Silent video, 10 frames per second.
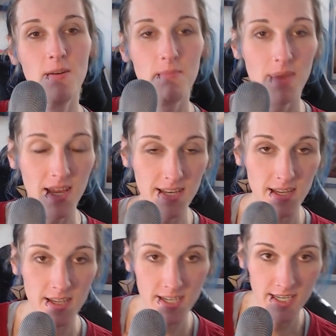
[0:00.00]
by
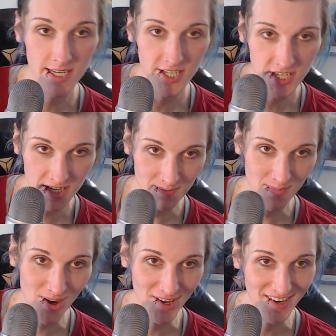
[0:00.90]

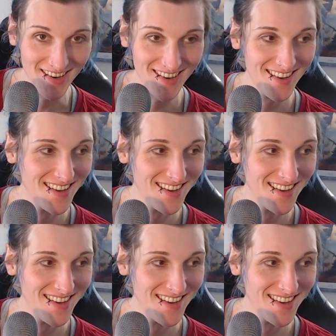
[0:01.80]
Digimon.